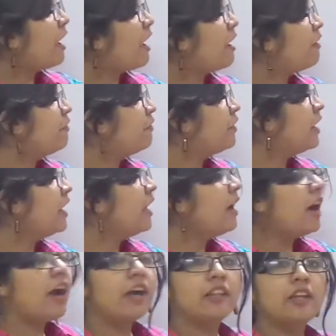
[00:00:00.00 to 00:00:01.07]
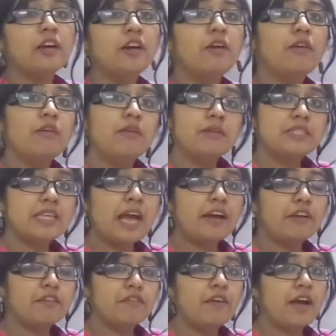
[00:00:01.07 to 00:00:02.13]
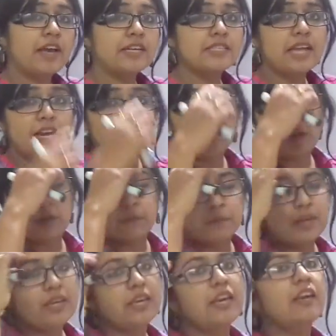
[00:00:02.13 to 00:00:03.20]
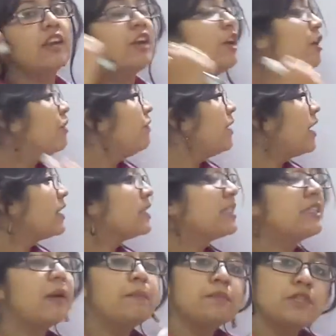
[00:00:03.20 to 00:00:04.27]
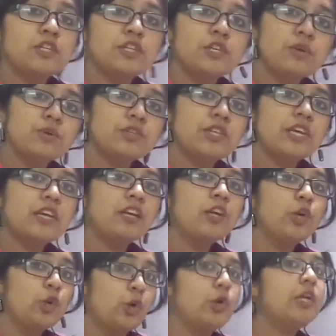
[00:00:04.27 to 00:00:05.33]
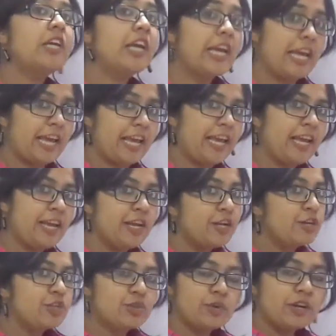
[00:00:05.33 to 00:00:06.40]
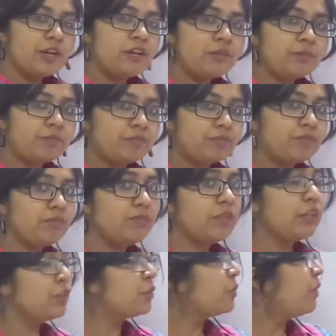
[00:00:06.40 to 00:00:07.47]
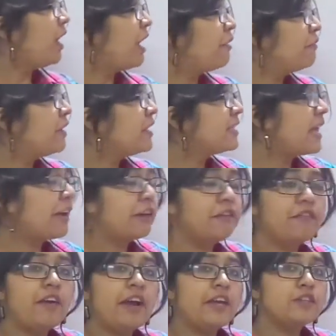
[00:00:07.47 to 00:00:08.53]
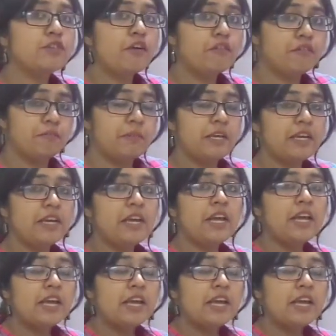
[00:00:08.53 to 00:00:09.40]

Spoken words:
every other sacrifice that we are making, we are substituting good A to it. So, every sacrifice of B